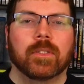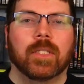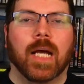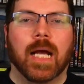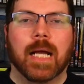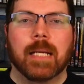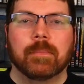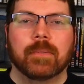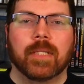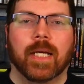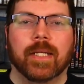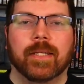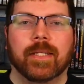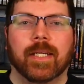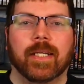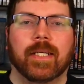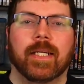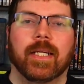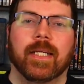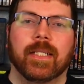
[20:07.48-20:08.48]
times. I
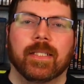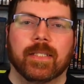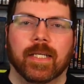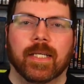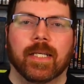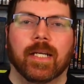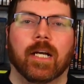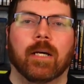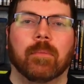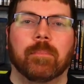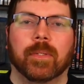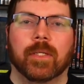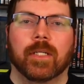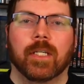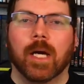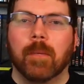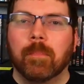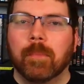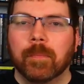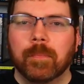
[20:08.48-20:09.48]
think he did help a
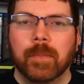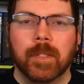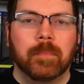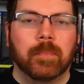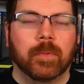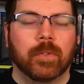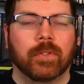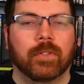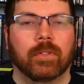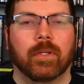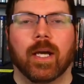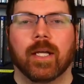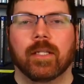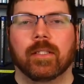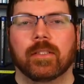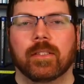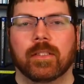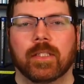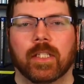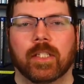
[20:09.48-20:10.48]
couple people throughout
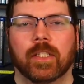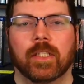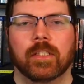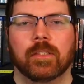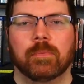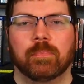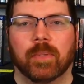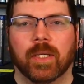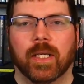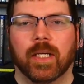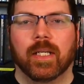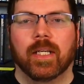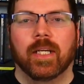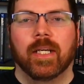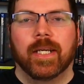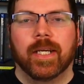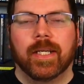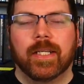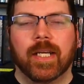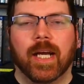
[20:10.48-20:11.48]
the series, but
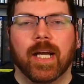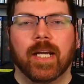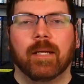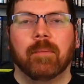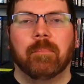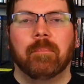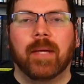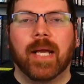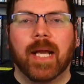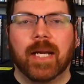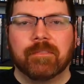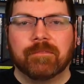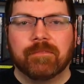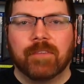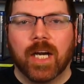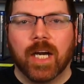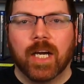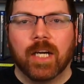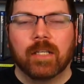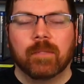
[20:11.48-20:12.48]
it kind of
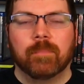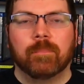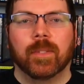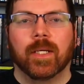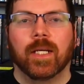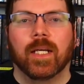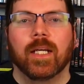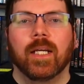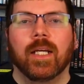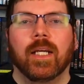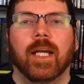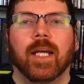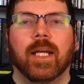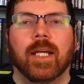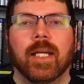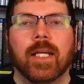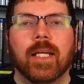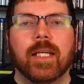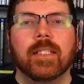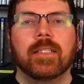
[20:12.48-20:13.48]
backfired. But in
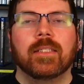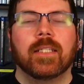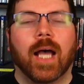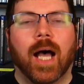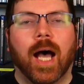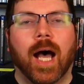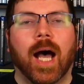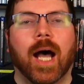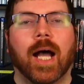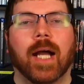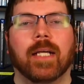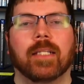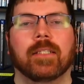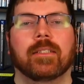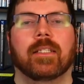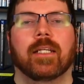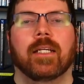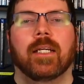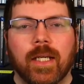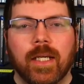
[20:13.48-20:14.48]
his
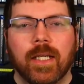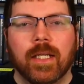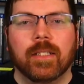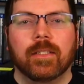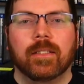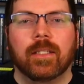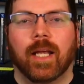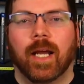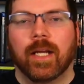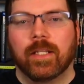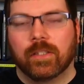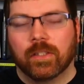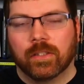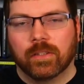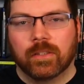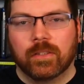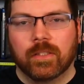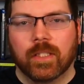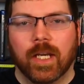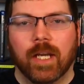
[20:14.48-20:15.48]
eyes, he is like their
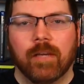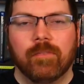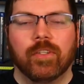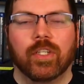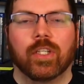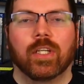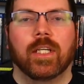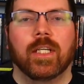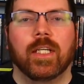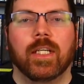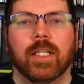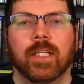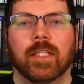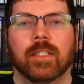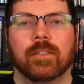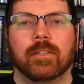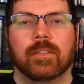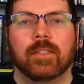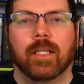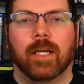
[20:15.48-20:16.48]
savior. He
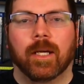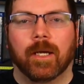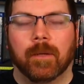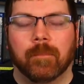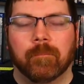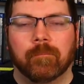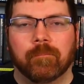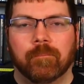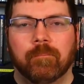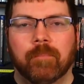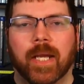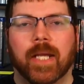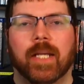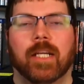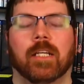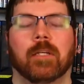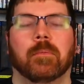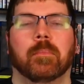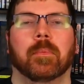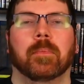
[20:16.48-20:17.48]
is uh,
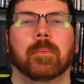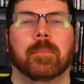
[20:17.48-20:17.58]
making them